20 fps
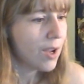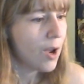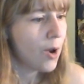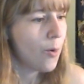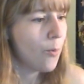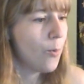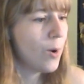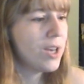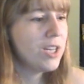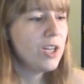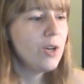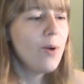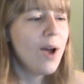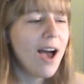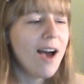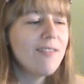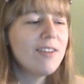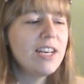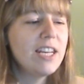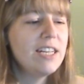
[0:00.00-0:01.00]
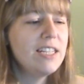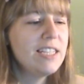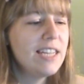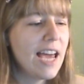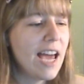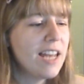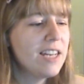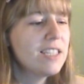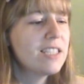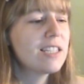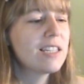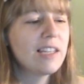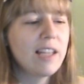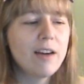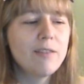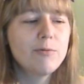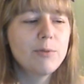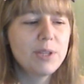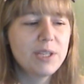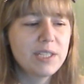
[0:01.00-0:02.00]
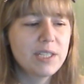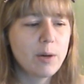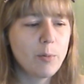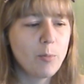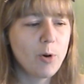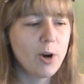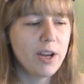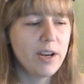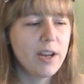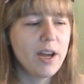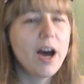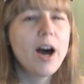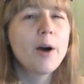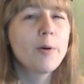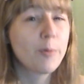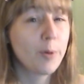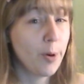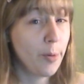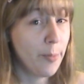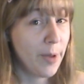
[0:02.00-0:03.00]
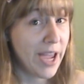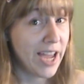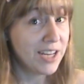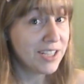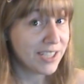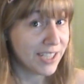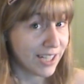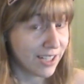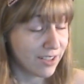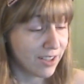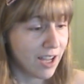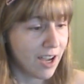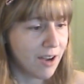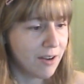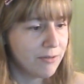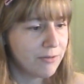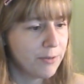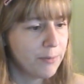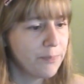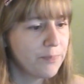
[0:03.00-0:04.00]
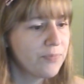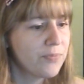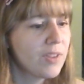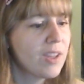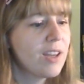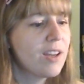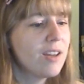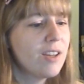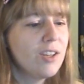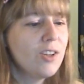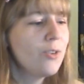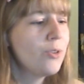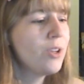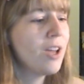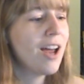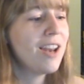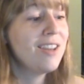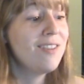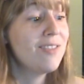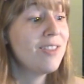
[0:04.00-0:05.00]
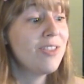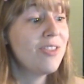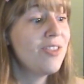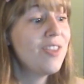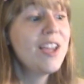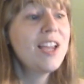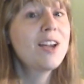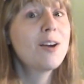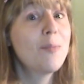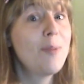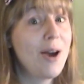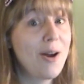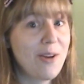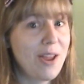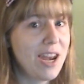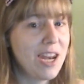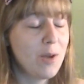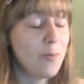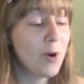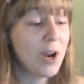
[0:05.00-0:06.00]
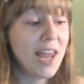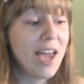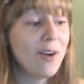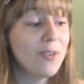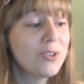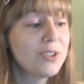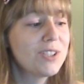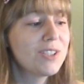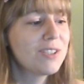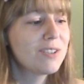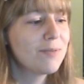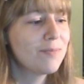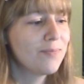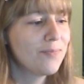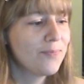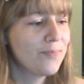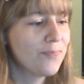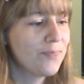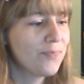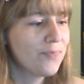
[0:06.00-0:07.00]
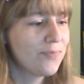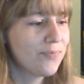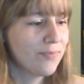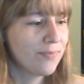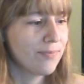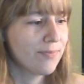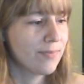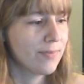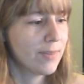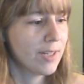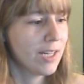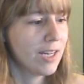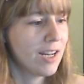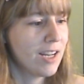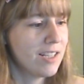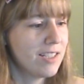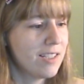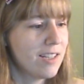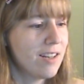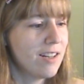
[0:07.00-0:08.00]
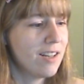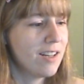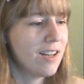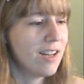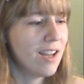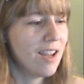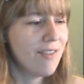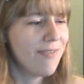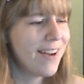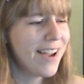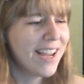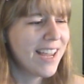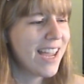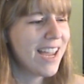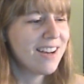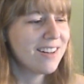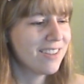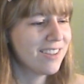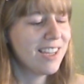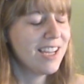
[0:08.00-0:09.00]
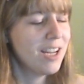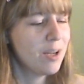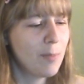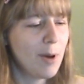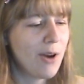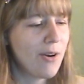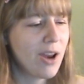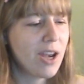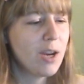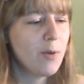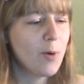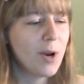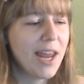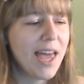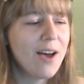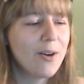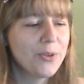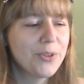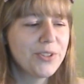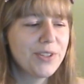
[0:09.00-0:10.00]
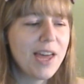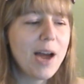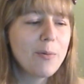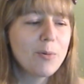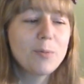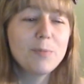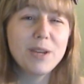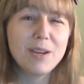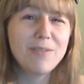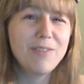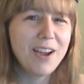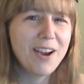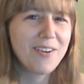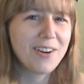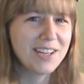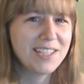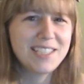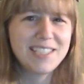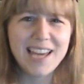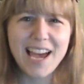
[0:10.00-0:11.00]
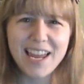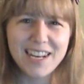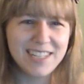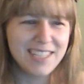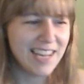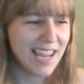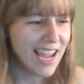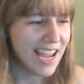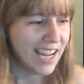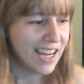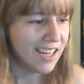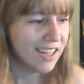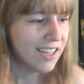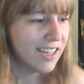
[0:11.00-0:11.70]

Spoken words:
"When you have an intense love with someone, a romantic love, you'll not even think about anyone else." And I said, "If I can't think about anyone else, that will be a very sad day.